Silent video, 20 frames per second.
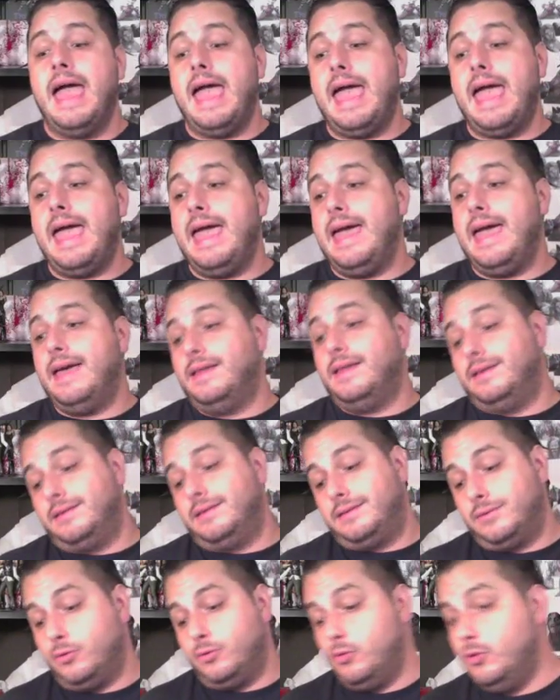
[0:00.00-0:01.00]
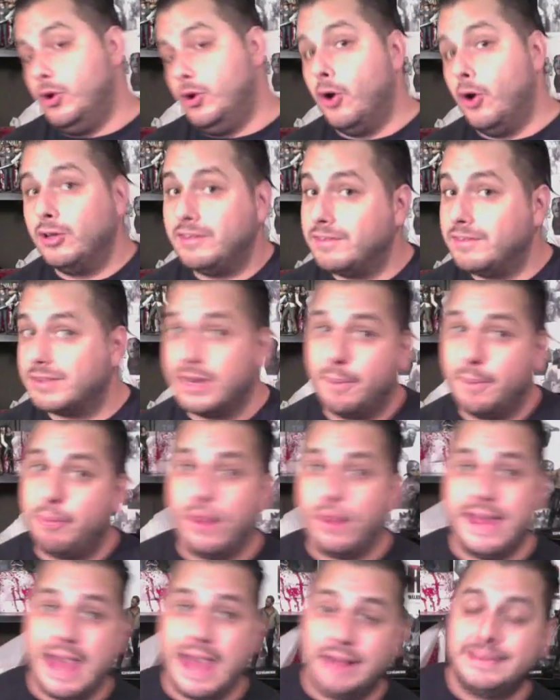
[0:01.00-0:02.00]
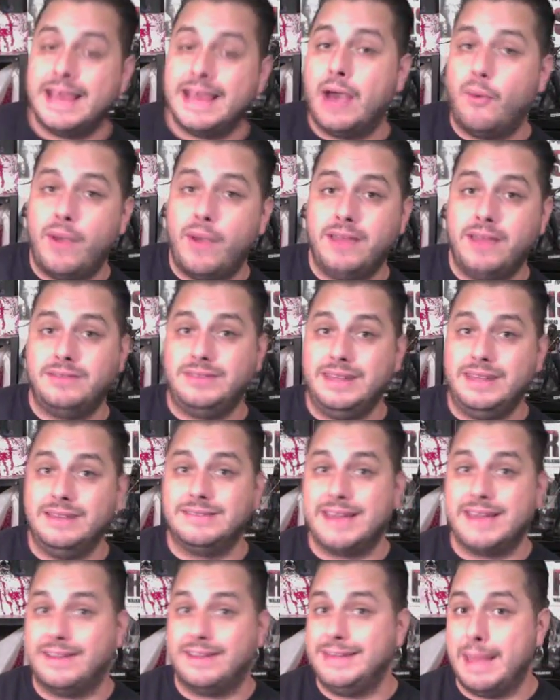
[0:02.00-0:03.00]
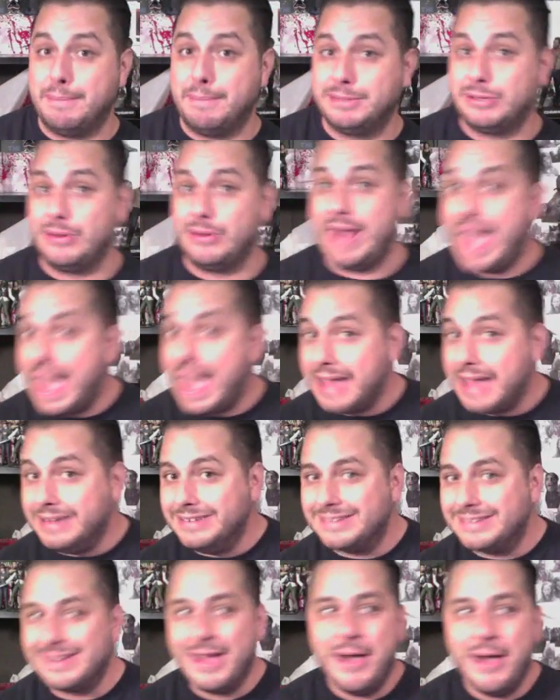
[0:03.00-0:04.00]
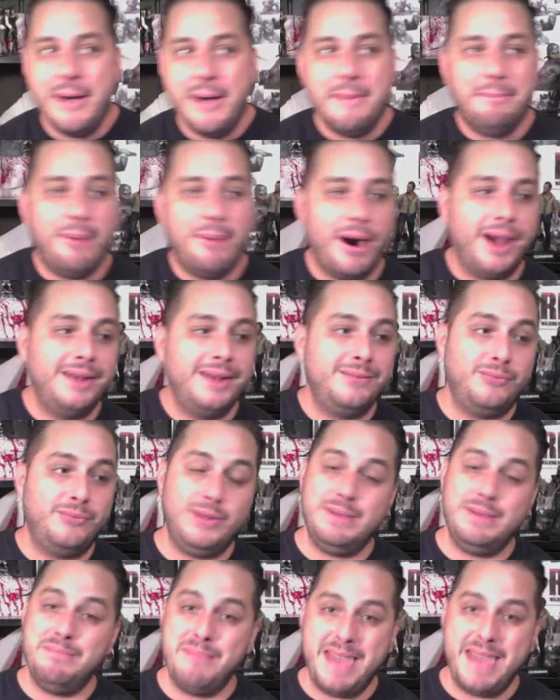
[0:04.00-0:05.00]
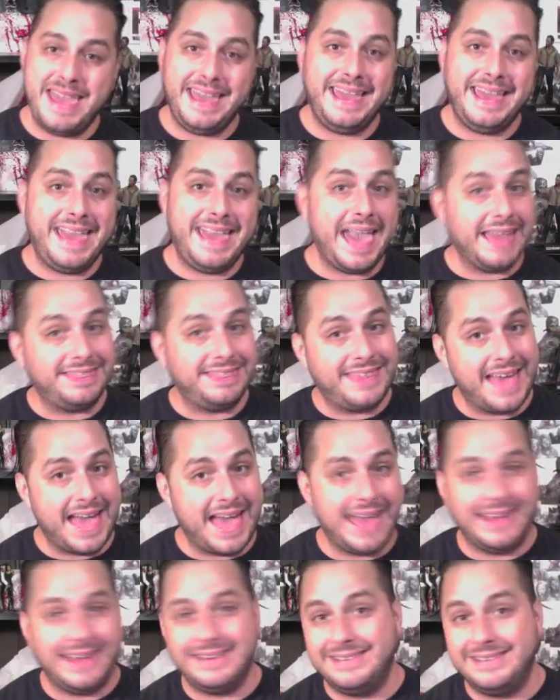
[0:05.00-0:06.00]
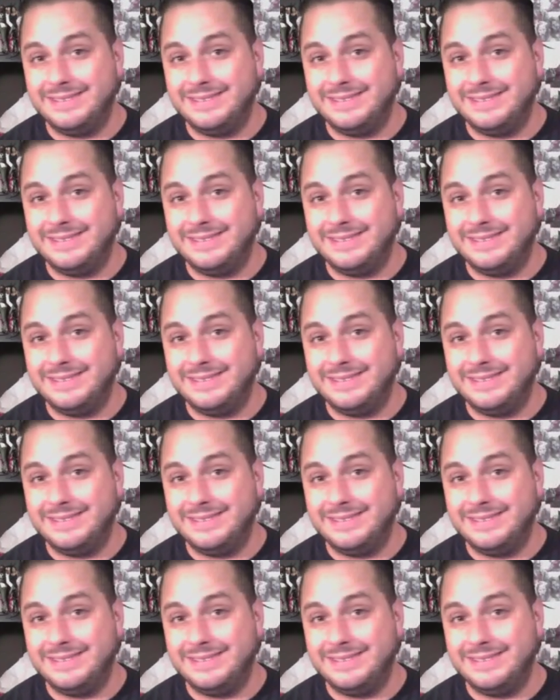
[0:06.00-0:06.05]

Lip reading: And who knows if it's going to play out that way, seeing as how the episode ends. But we may get that.